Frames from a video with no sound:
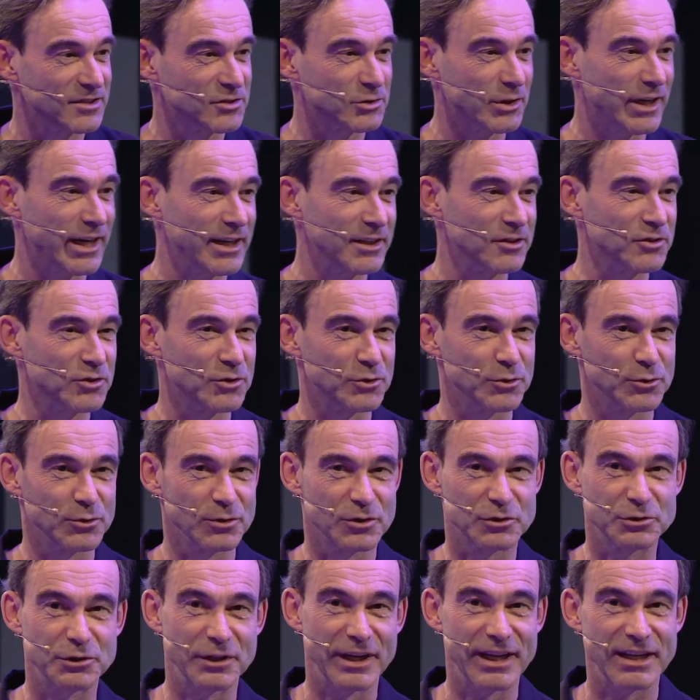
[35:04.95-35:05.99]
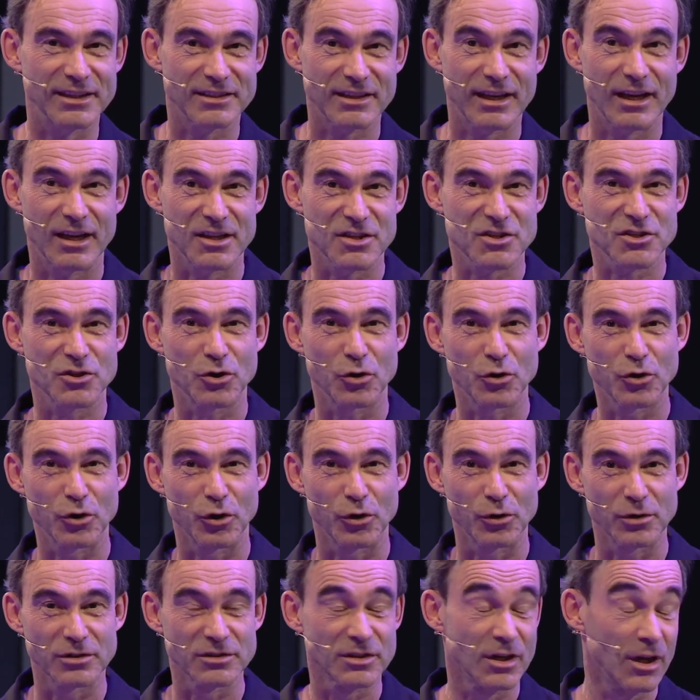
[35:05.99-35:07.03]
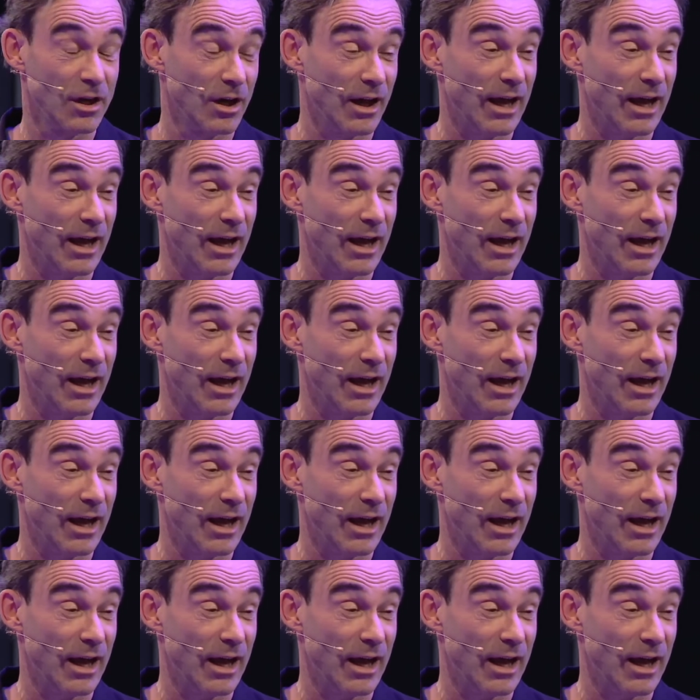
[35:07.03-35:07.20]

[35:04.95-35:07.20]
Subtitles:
trying to create a so-called